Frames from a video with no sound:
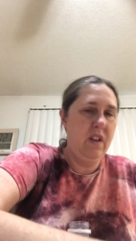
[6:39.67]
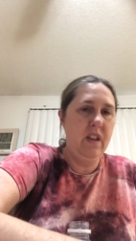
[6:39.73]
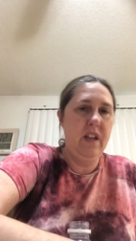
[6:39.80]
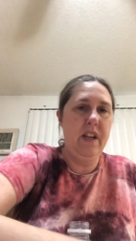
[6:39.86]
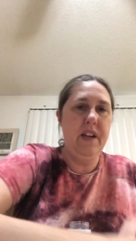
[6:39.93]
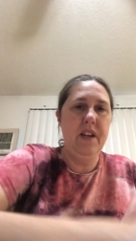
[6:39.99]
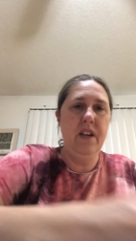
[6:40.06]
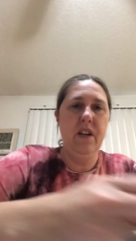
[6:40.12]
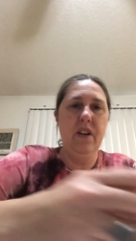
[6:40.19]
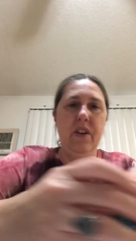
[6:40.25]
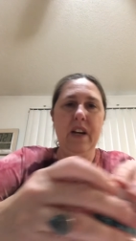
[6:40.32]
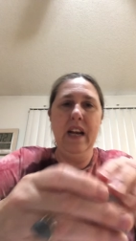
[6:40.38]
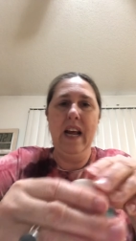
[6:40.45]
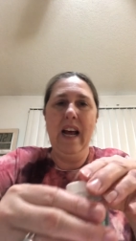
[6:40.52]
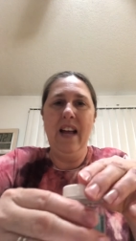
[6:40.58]
then you
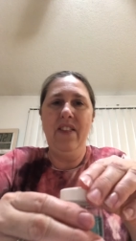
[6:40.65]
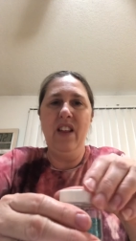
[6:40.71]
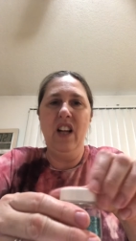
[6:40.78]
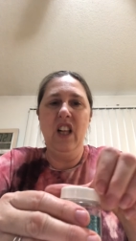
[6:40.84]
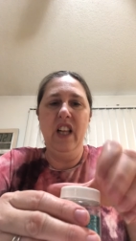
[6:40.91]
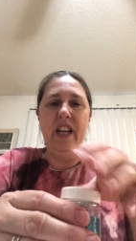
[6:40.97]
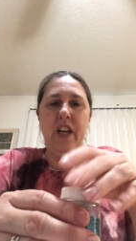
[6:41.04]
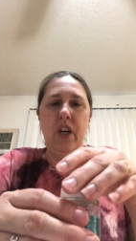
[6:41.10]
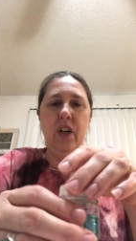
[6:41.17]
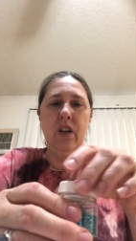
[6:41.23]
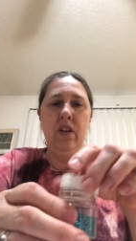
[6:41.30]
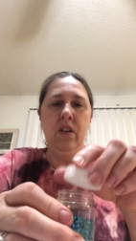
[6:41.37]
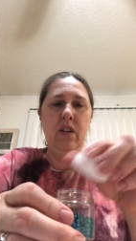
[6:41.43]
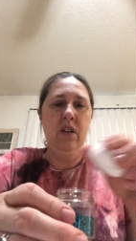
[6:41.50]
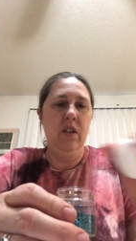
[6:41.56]
can add the glitter.
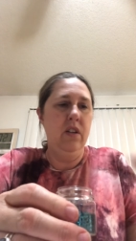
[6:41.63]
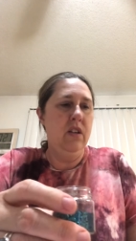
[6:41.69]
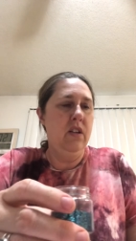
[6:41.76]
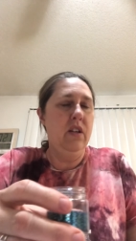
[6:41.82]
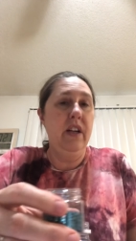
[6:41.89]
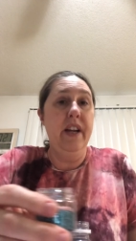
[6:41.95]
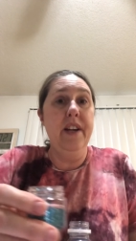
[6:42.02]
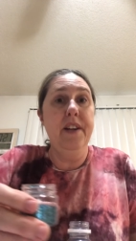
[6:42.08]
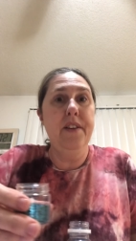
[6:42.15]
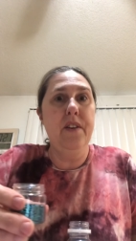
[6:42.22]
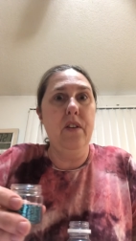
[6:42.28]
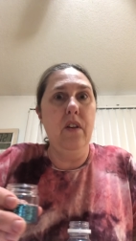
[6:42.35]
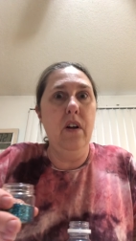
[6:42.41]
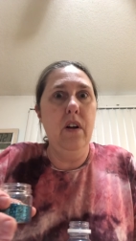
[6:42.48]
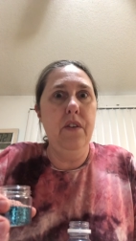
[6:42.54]

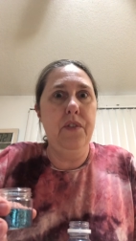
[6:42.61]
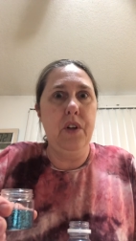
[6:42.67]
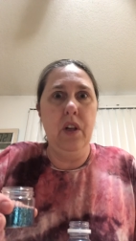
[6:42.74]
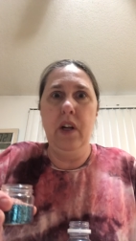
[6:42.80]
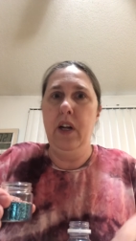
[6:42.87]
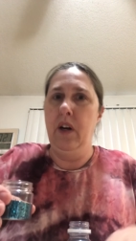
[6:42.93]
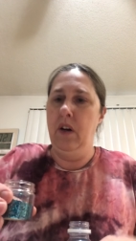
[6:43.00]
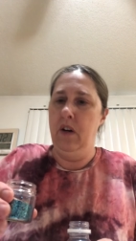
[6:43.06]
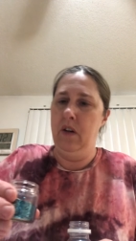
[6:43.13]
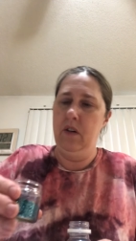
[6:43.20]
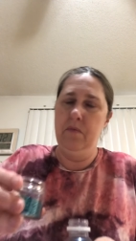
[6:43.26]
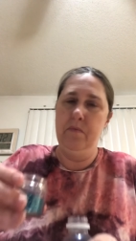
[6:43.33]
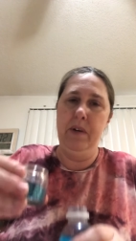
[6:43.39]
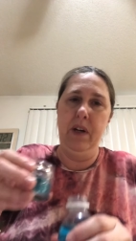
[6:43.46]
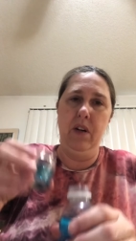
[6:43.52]
Kids love glitter.
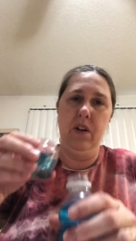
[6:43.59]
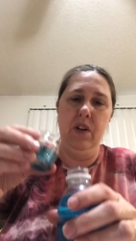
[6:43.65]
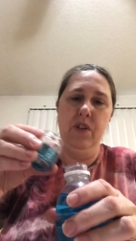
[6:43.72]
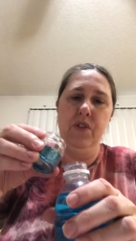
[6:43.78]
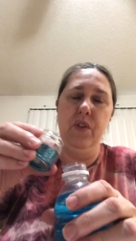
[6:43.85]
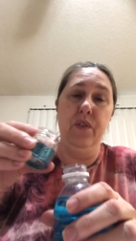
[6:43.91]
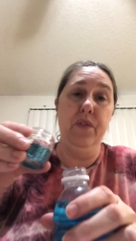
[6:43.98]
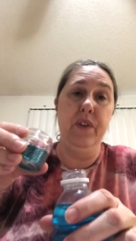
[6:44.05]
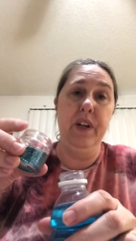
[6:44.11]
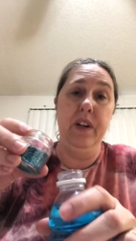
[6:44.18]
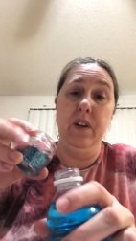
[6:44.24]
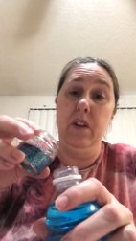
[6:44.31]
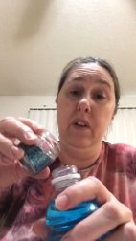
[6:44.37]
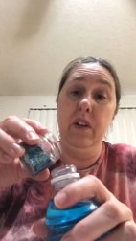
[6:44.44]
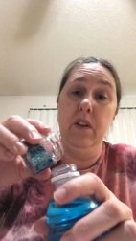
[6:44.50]
Oh my gosh, you'll find
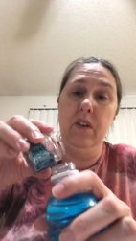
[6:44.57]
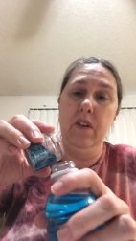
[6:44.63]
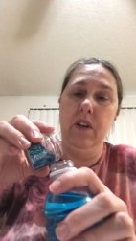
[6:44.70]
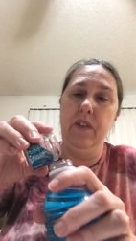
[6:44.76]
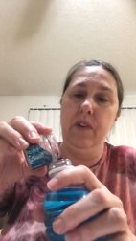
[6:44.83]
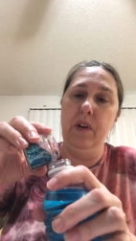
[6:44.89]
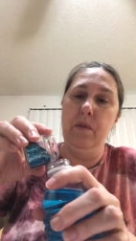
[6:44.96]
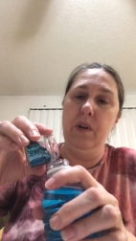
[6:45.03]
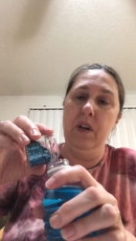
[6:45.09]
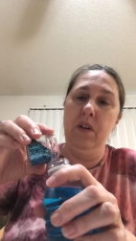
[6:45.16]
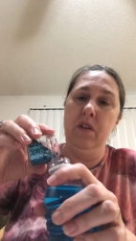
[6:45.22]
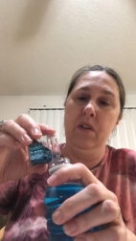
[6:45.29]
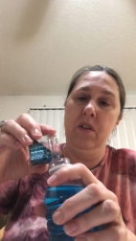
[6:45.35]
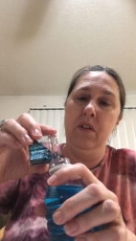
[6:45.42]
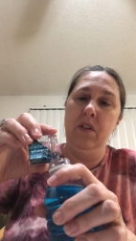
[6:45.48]
glitter everywhere.
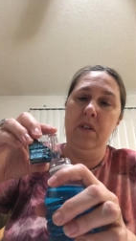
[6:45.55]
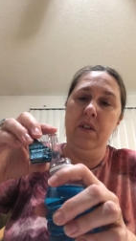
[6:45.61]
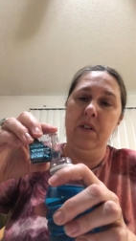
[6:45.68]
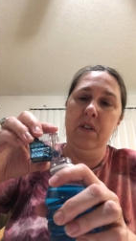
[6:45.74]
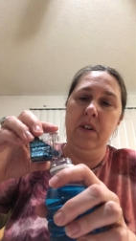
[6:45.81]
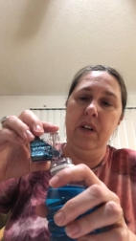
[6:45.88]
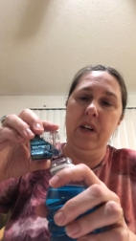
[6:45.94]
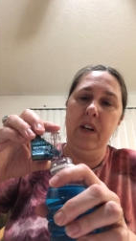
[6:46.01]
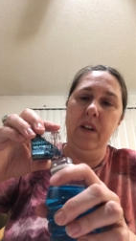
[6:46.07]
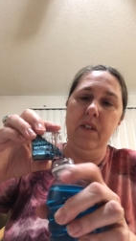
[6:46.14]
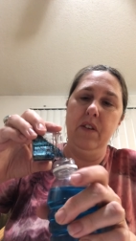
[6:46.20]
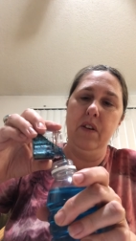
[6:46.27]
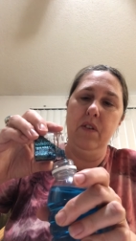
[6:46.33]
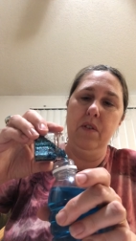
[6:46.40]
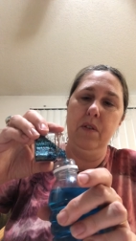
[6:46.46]

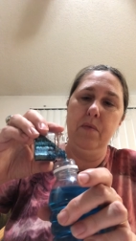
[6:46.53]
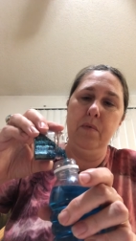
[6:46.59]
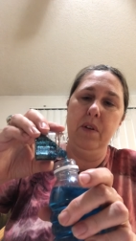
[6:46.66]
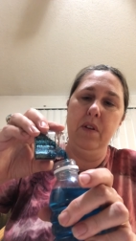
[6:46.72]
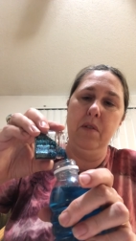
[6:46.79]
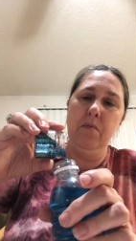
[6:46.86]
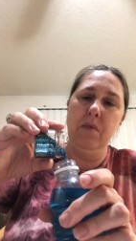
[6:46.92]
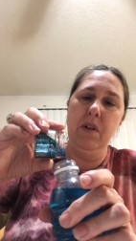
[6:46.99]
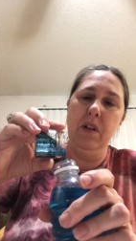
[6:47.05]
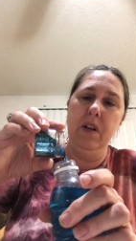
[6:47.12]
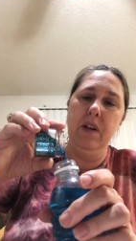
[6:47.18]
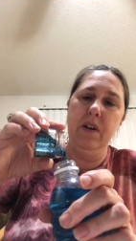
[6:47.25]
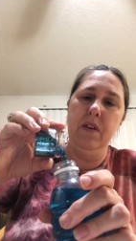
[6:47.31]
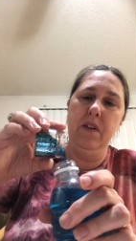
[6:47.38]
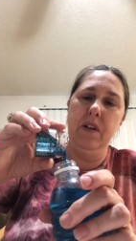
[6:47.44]
Put some
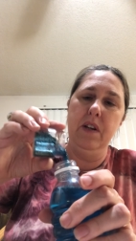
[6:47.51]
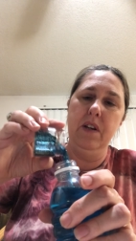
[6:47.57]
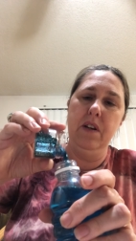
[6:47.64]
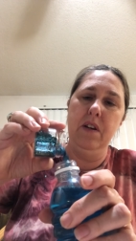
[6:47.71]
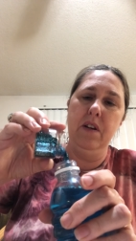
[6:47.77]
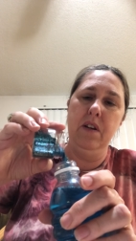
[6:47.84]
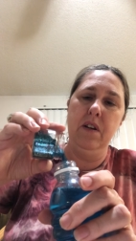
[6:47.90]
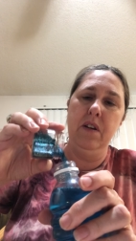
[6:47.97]
glitter in.